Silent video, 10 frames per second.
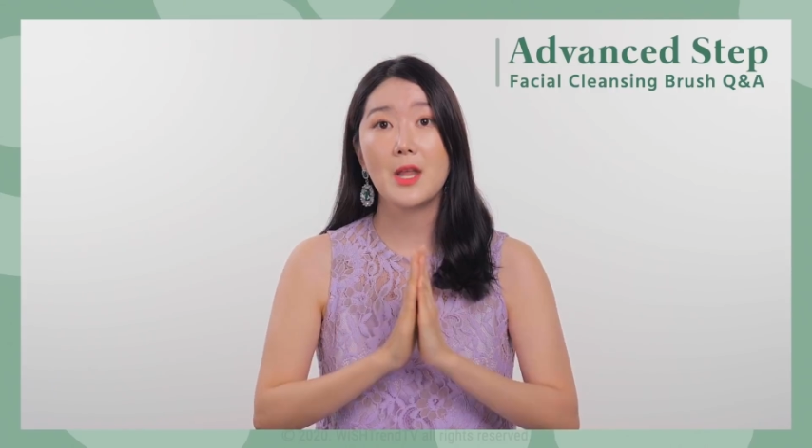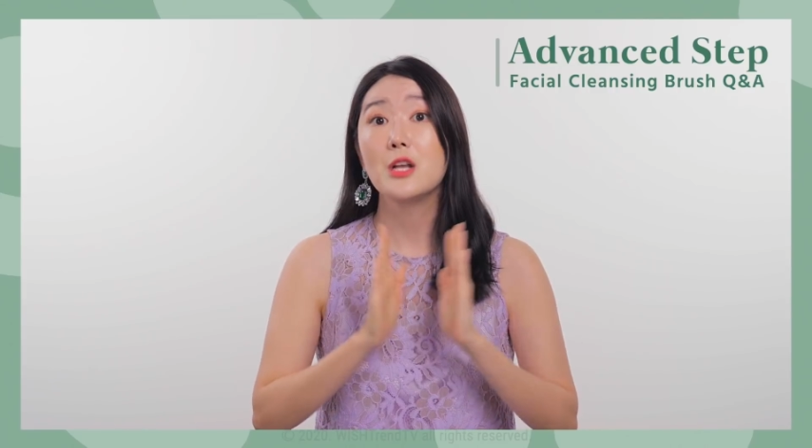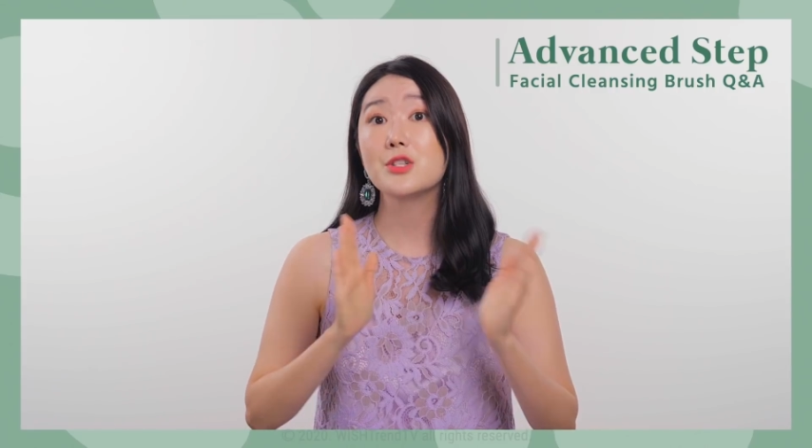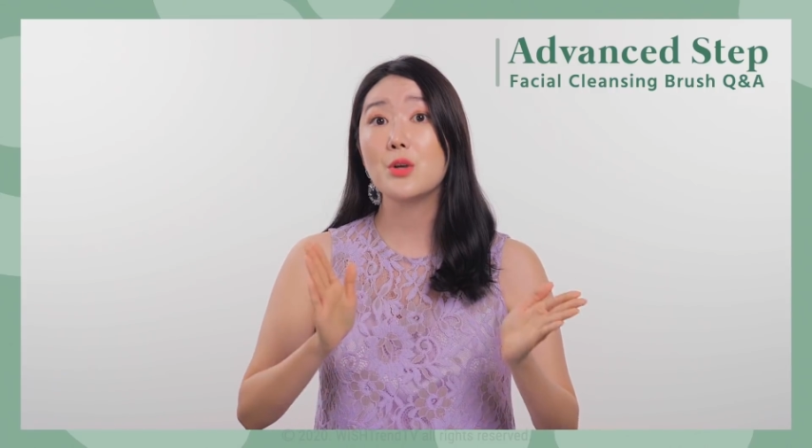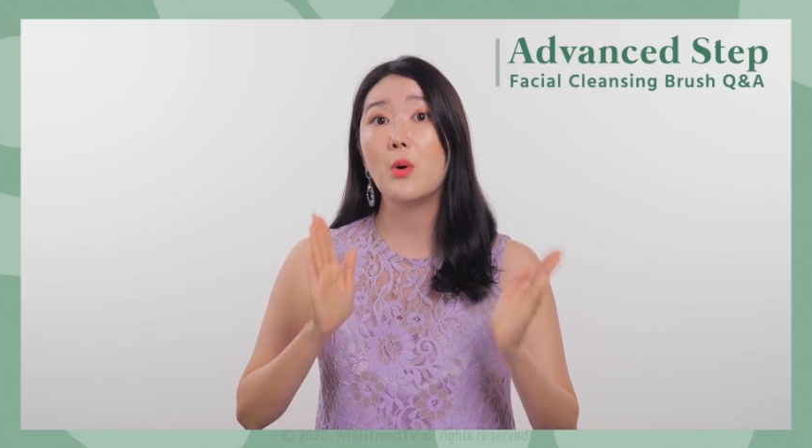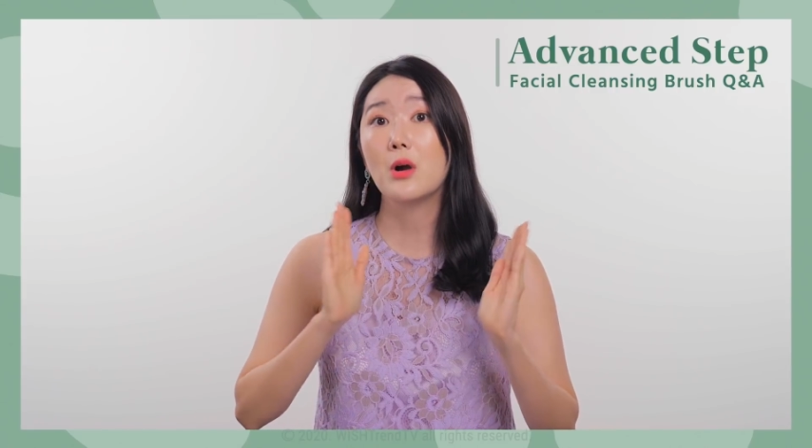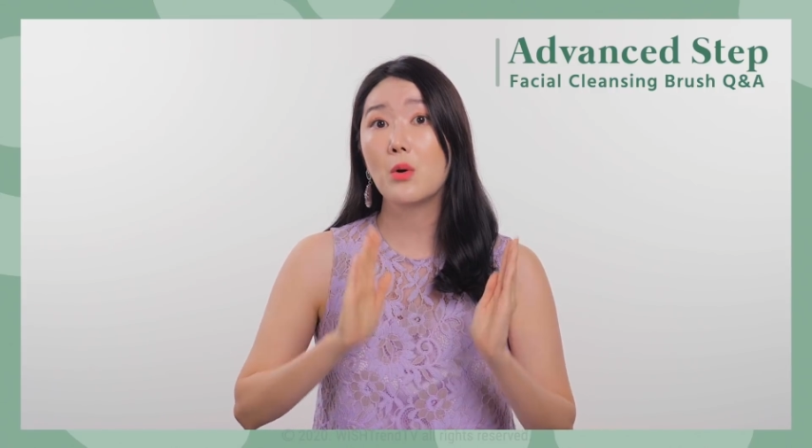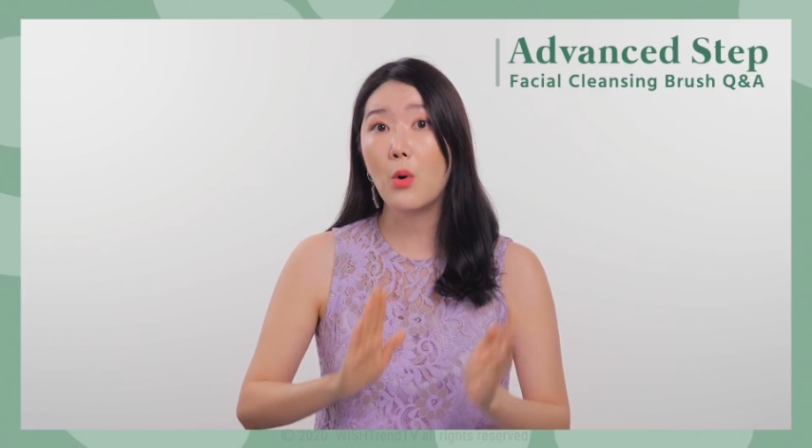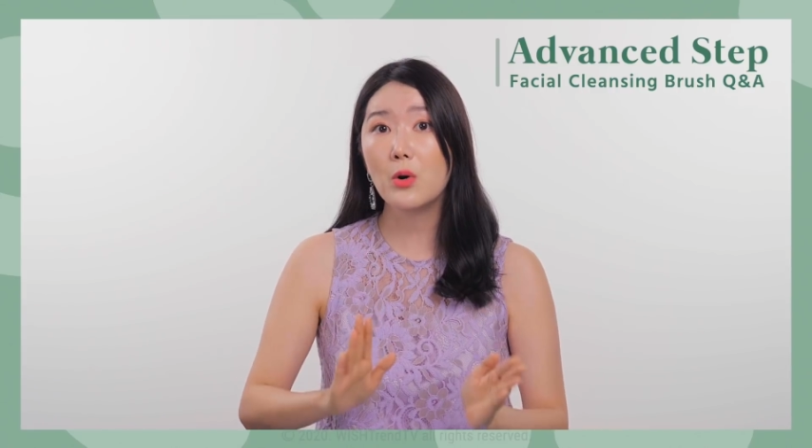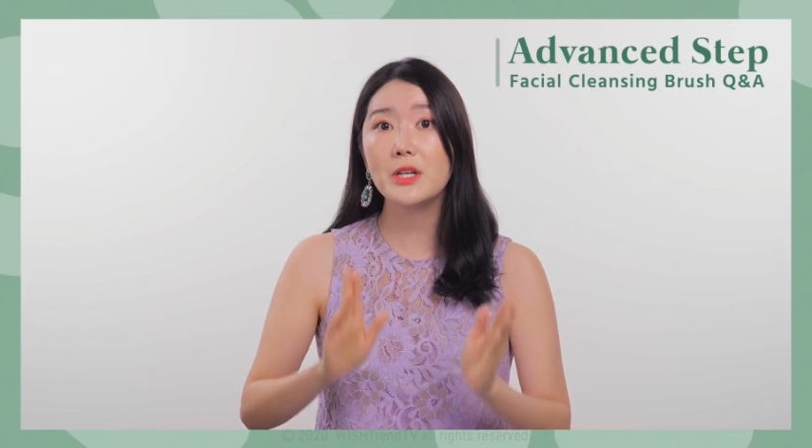So
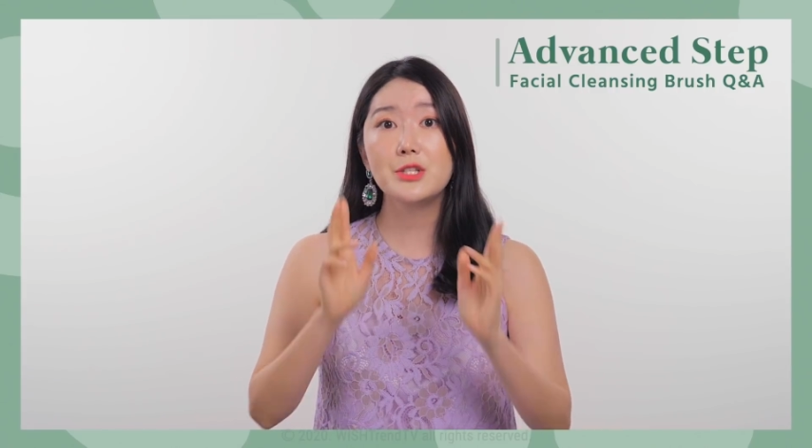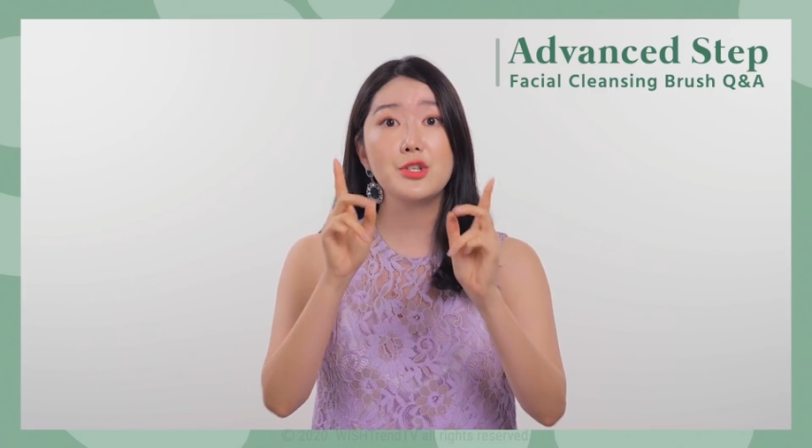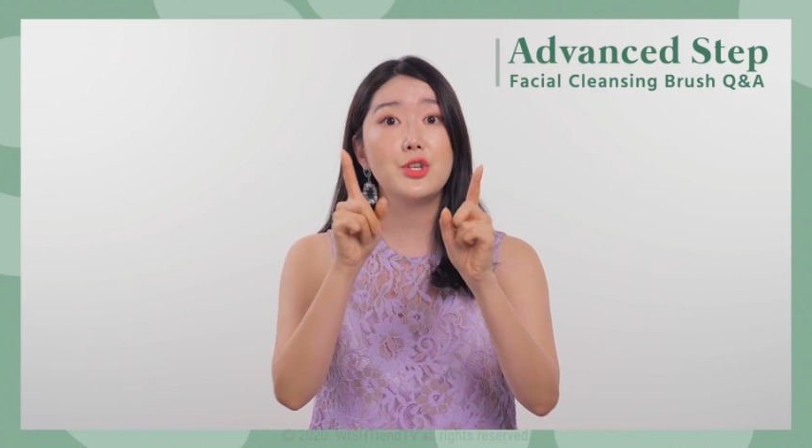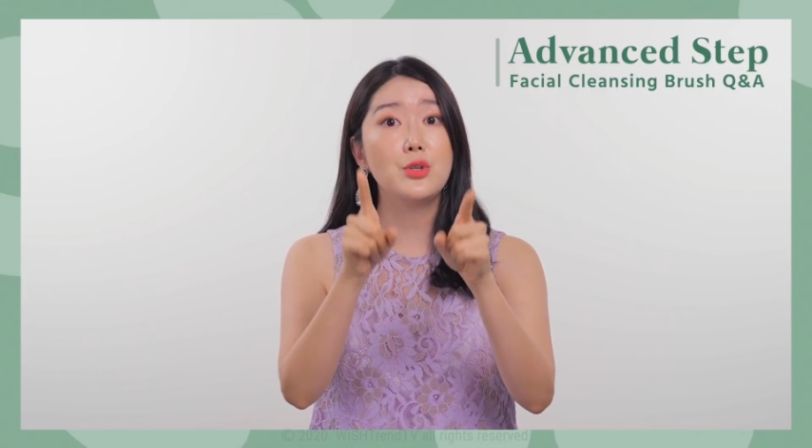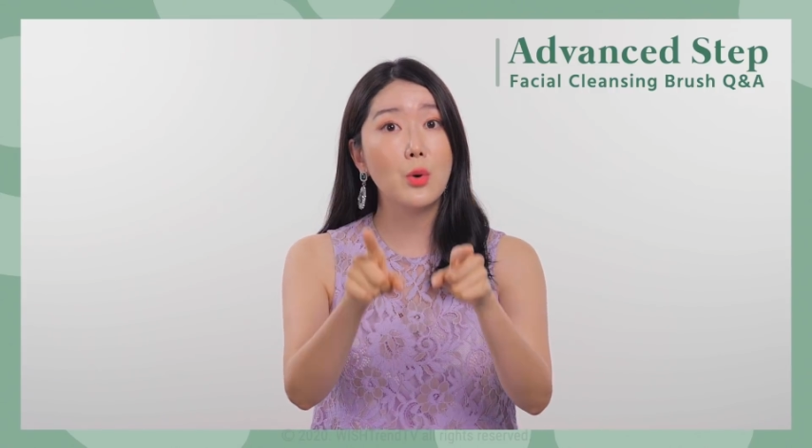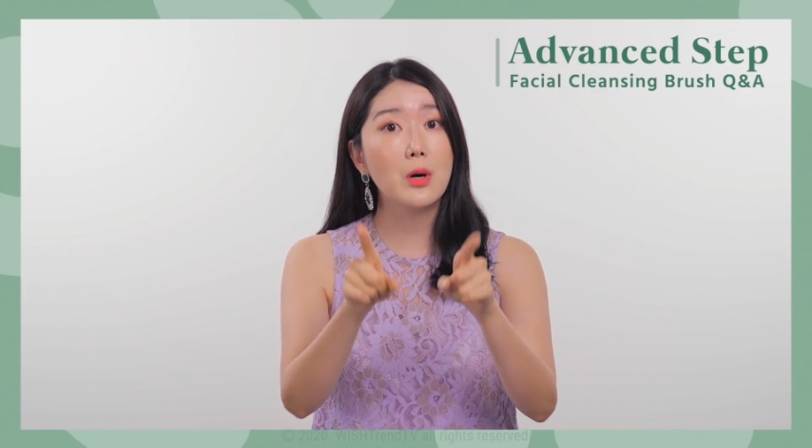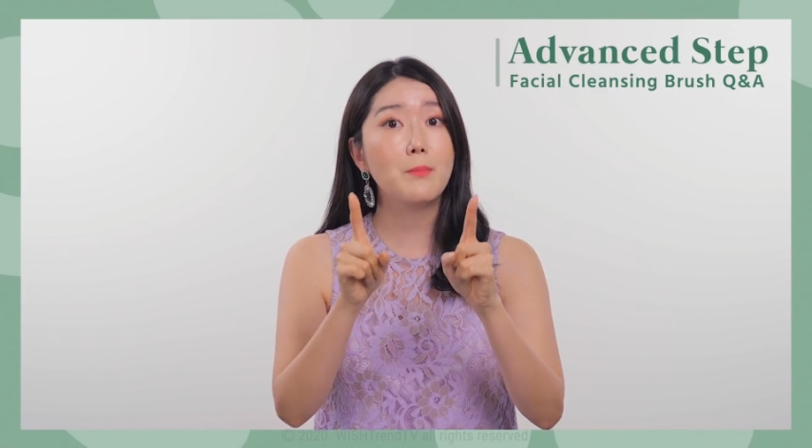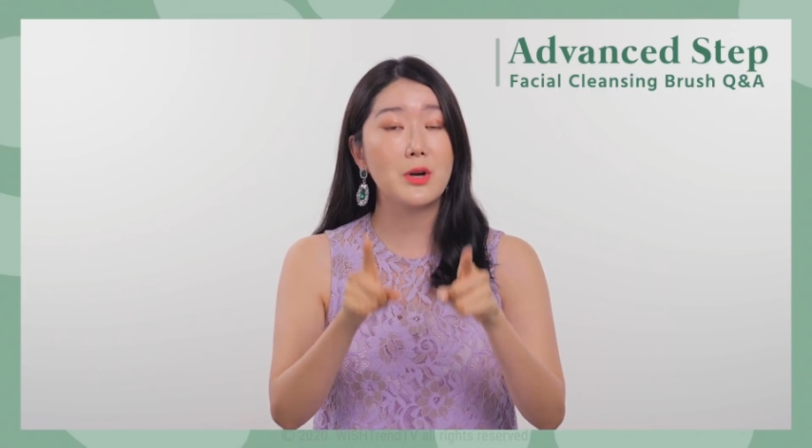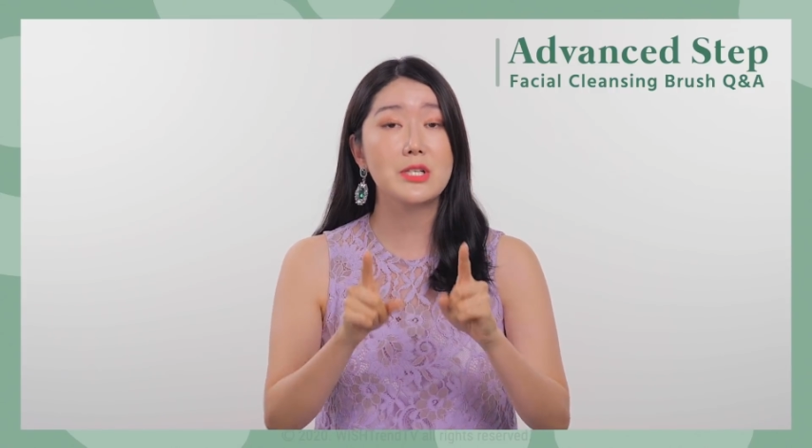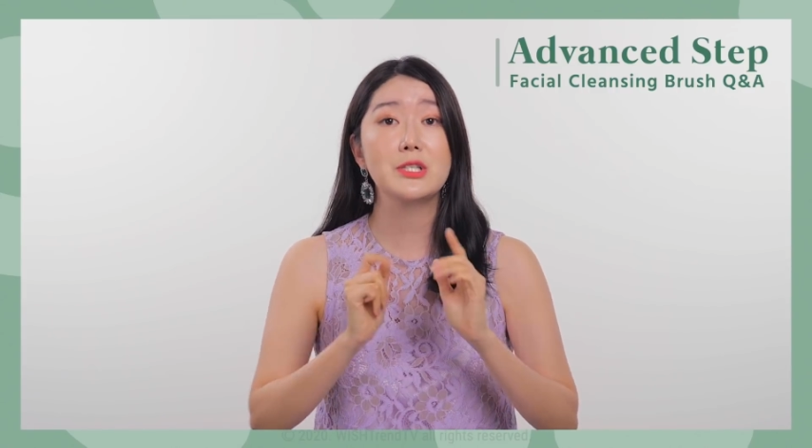according to your
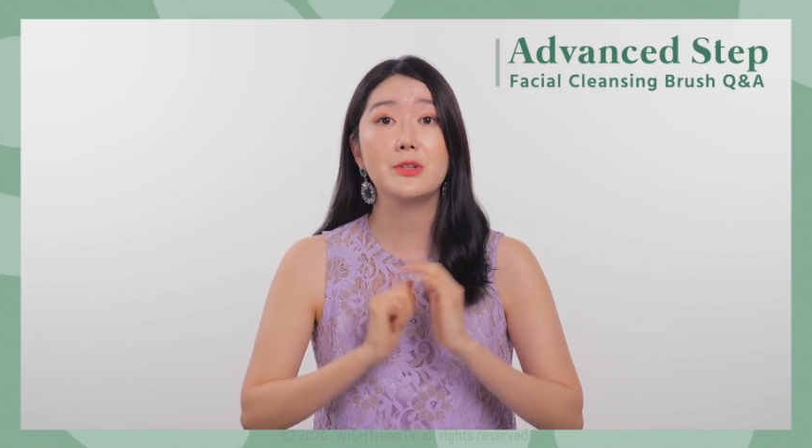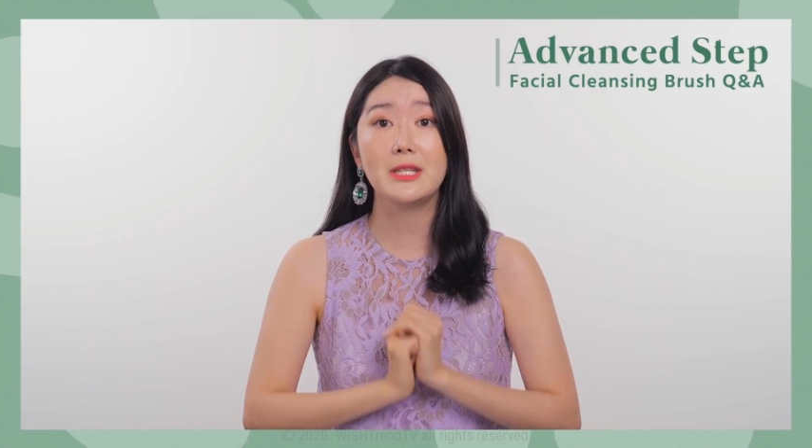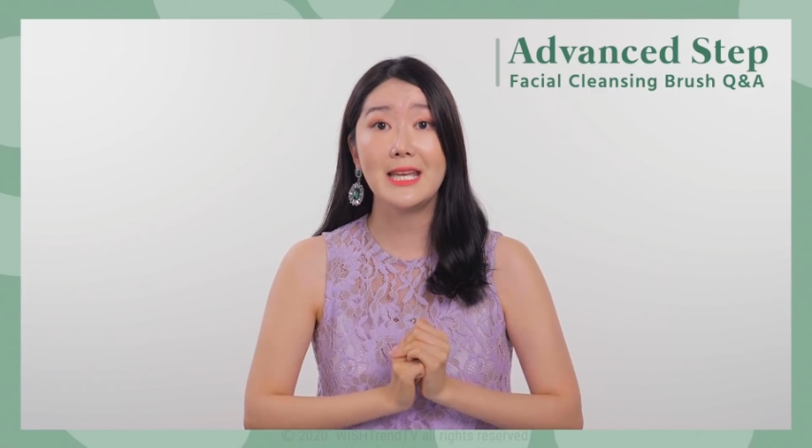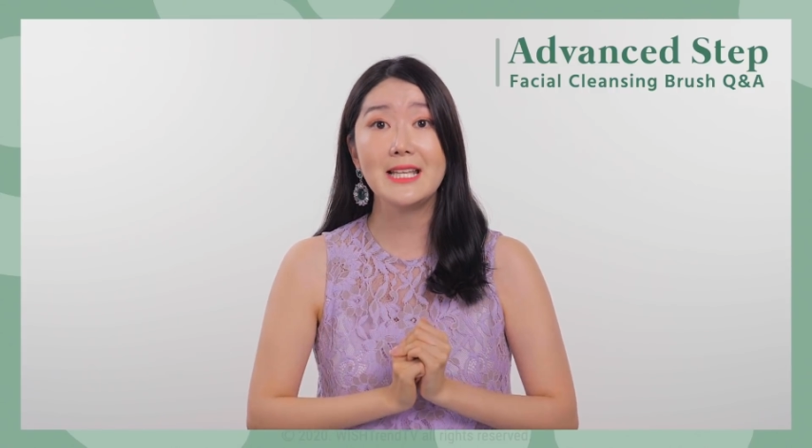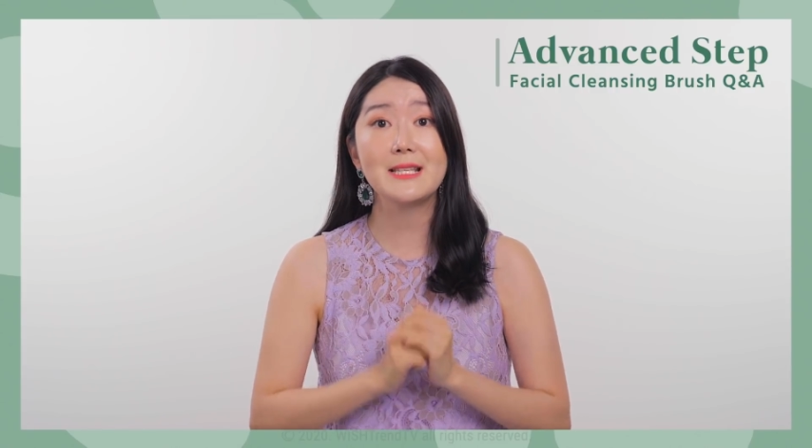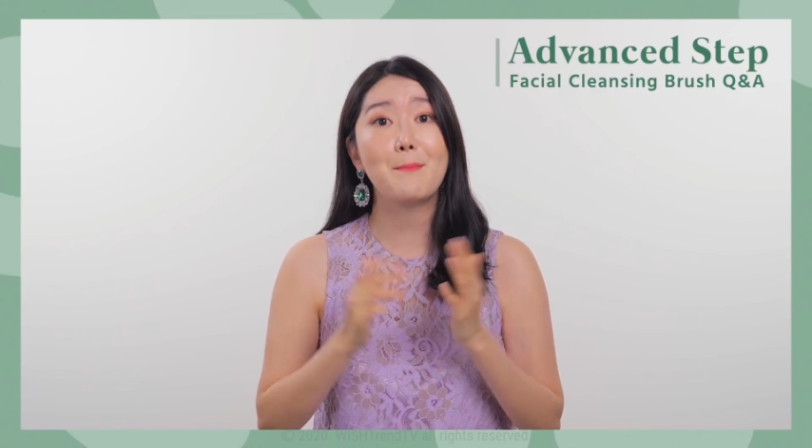personal needs,